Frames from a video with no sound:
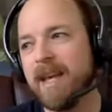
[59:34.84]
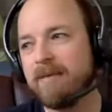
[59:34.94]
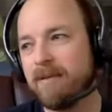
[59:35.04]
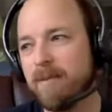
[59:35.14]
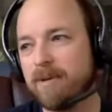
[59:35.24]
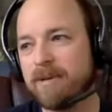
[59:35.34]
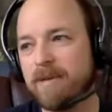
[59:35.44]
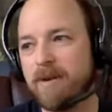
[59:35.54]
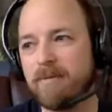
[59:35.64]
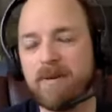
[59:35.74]
And for most of
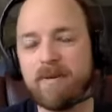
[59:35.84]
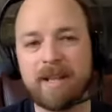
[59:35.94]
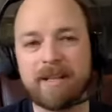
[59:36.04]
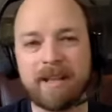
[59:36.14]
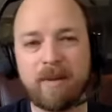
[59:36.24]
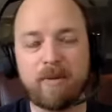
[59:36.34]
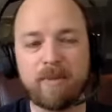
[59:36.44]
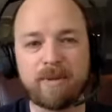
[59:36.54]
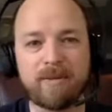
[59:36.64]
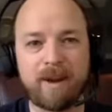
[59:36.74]
our rodents or
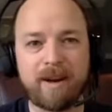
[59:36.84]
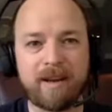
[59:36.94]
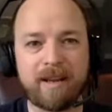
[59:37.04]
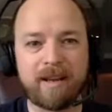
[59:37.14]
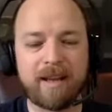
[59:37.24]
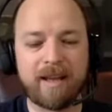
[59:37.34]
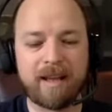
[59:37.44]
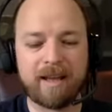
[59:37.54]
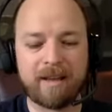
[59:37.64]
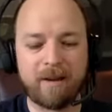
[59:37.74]
most of our
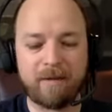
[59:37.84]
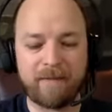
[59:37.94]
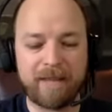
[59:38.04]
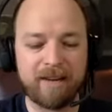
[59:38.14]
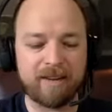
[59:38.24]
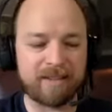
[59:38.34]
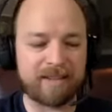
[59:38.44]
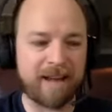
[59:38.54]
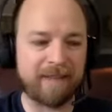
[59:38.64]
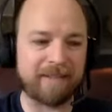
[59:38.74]
feeders, it's
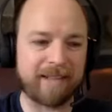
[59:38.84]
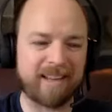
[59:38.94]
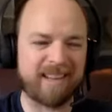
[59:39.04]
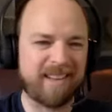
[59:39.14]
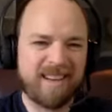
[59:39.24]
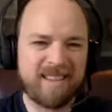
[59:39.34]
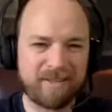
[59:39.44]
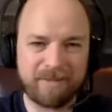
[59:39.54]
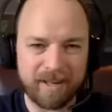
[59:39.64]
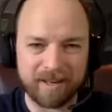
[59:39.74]
kind of just like, no,
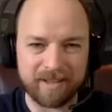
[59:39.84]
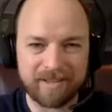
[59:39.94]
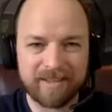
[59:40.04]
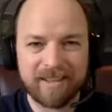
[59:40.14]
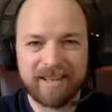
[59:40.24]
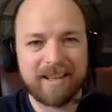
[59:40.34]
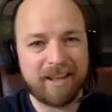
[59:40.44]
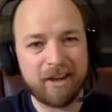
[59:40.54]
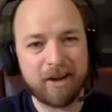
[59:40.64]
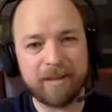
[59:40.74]
they're feeders. You know,